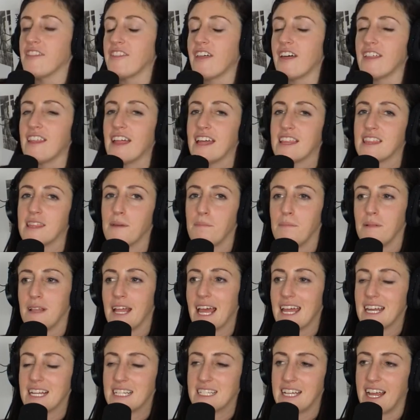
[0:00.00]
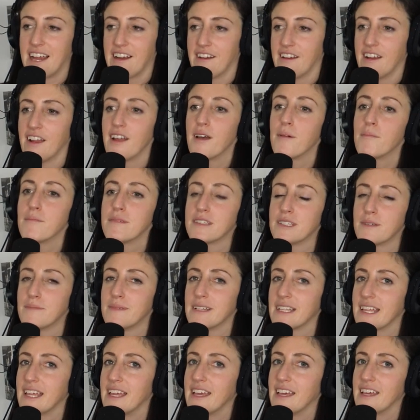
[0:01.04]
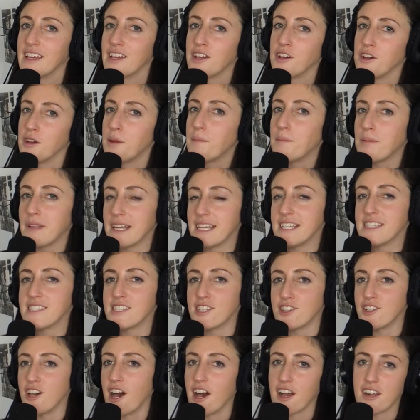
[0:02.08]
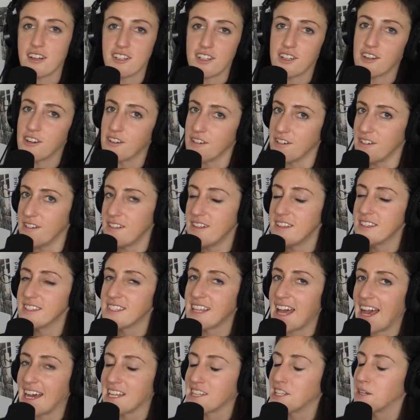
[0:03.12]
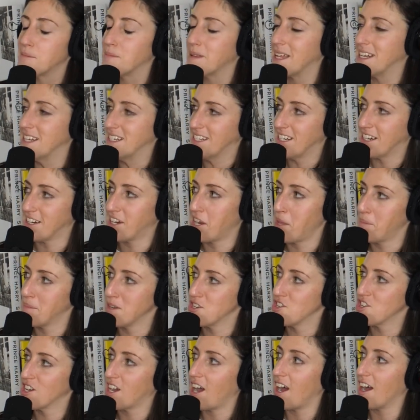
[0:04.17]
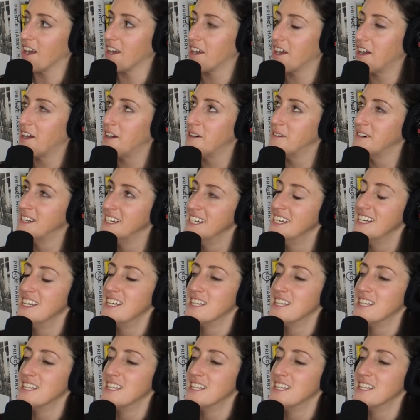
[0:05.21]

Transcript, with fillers: thought that like the planetarium was a really good place to talk to girls, the Adler Planetarium in Chicago.